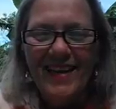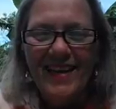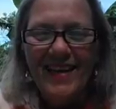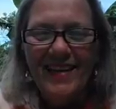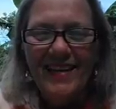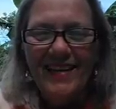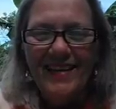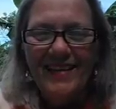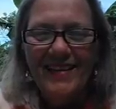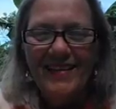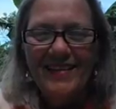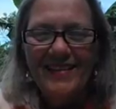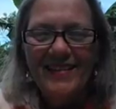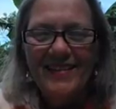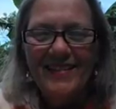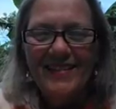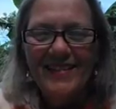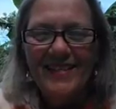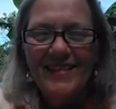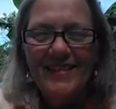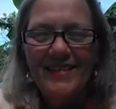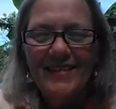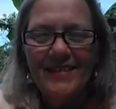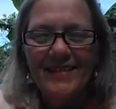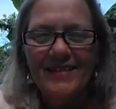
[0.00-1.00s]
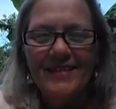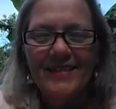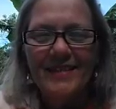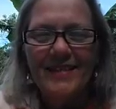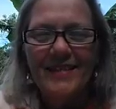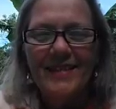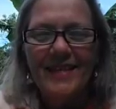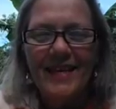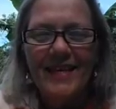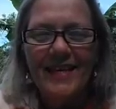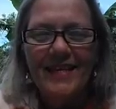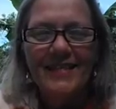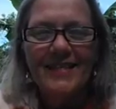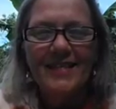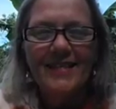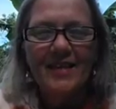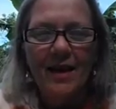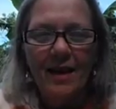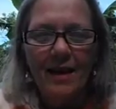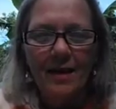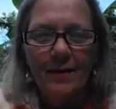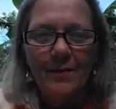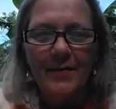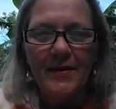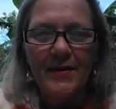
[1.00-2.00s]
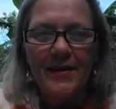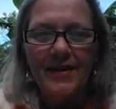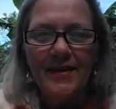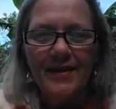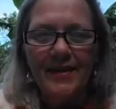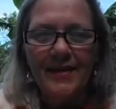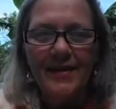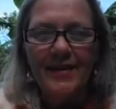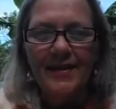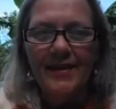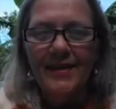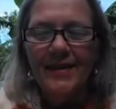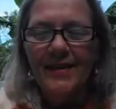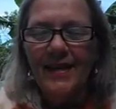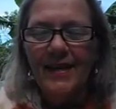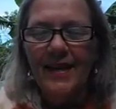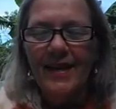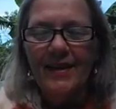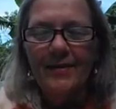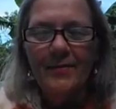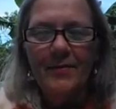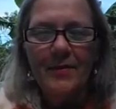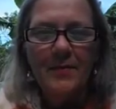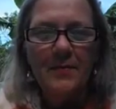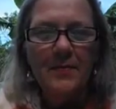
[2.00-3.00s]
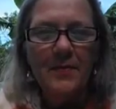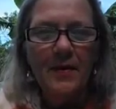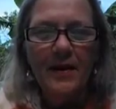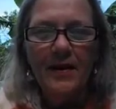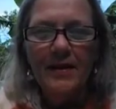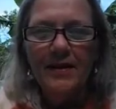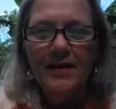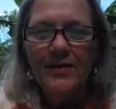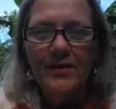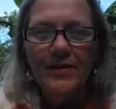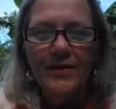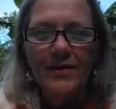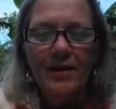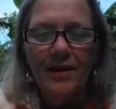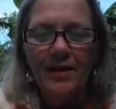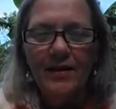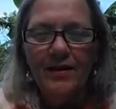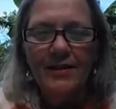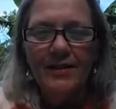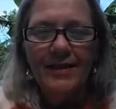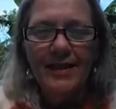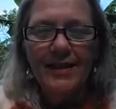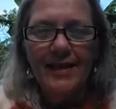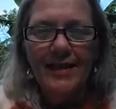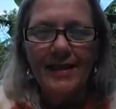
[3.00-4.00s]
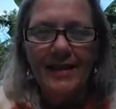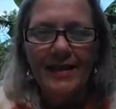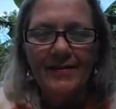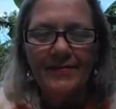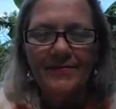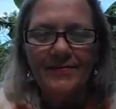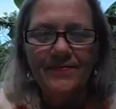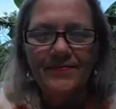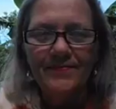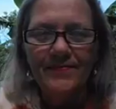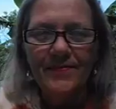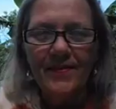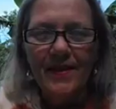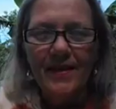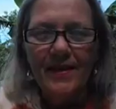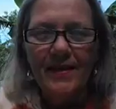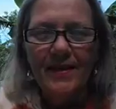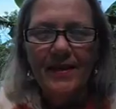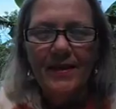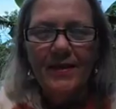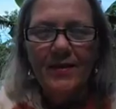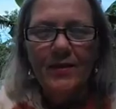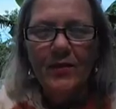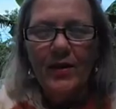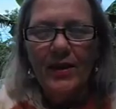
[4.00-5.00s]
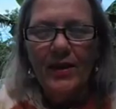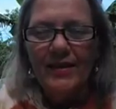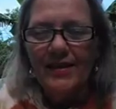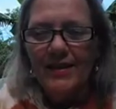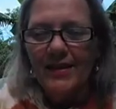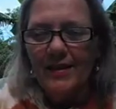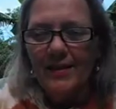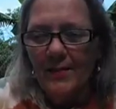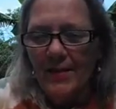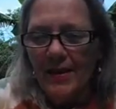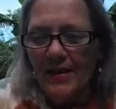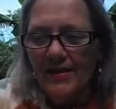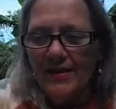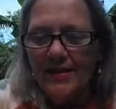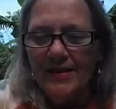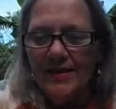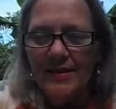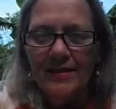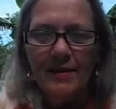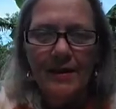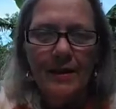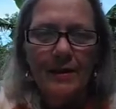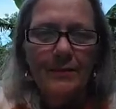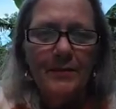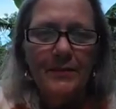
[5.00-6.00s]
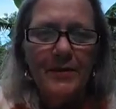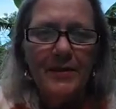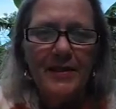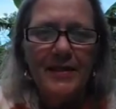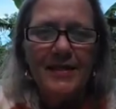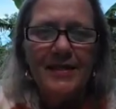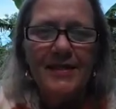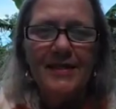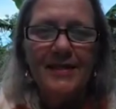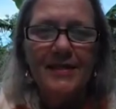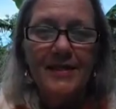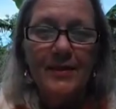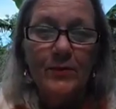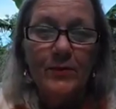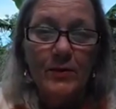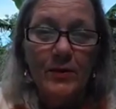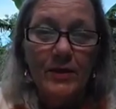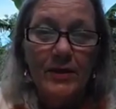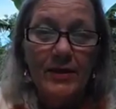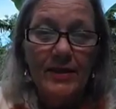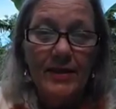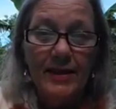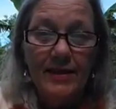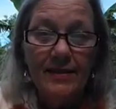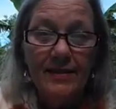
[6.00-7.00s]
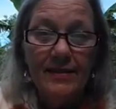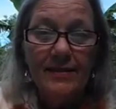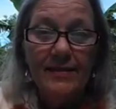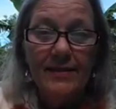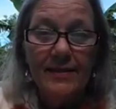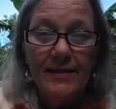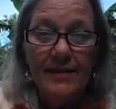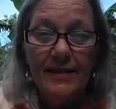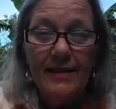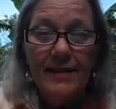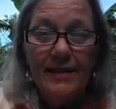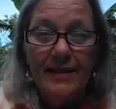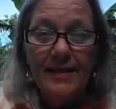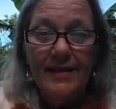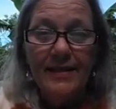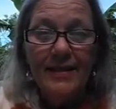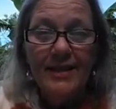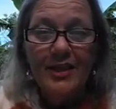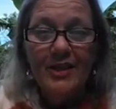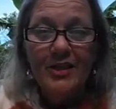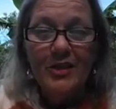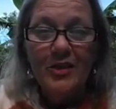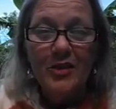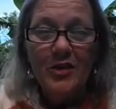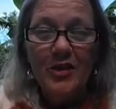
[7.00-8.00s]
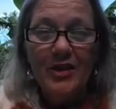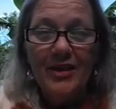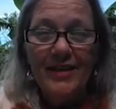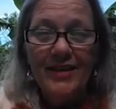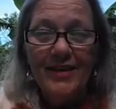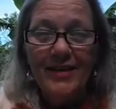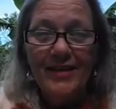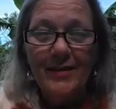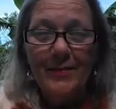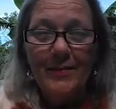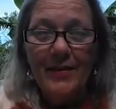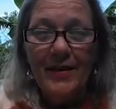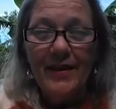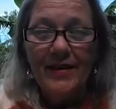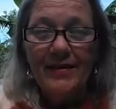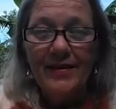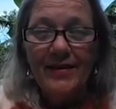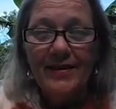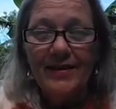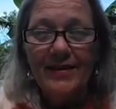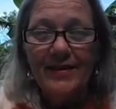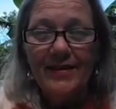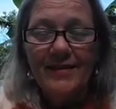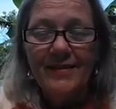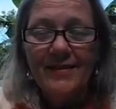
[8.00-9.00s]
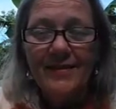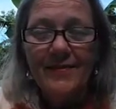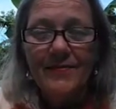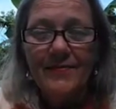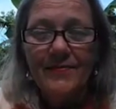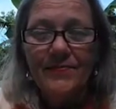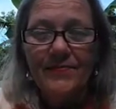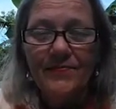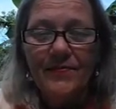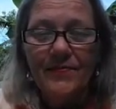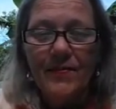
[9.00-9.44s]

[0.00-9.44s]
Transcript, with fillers: And today's topic I have been pondering all day. The great thing about these topics is it really does get you thinking about things.